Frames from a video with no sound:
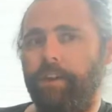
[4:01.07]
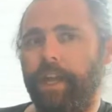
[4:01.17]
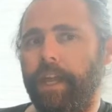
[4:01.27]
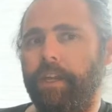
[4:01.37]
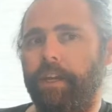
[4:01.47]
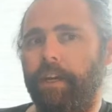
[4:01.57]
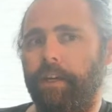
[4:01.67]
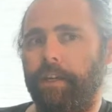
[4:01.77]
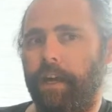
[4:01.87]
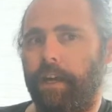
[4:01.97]

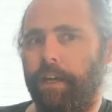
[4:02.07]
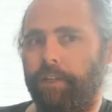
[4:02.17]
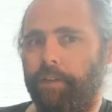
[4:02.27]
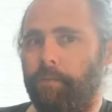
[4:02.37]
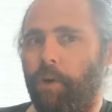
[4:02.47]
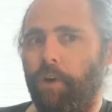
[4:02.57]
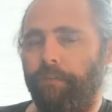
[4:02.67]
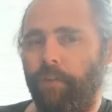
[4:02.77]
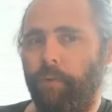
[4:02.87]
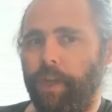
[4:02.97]
data tomorrow for
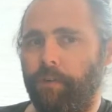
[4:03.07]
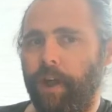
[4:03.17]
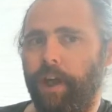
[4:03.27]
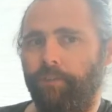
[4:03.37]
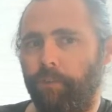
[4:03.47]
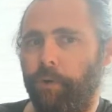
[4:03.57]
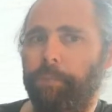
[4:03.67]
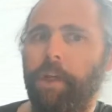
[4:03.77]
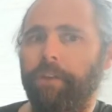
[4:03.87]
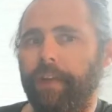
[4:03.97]
the wheatgrass, we'll
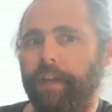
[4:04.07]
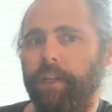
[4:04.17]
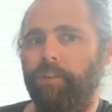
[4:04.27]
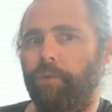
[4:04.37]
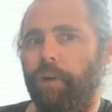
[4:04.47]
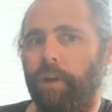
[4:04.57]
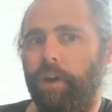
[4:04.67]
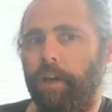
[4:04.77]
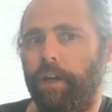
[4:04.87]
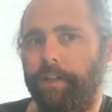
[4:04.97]
plug that into
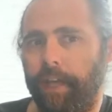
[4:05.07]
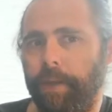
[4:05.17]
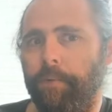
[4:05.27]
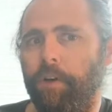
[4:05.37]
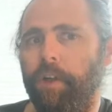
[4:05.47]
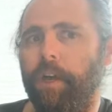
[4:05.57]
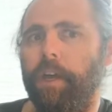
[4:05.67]
our table,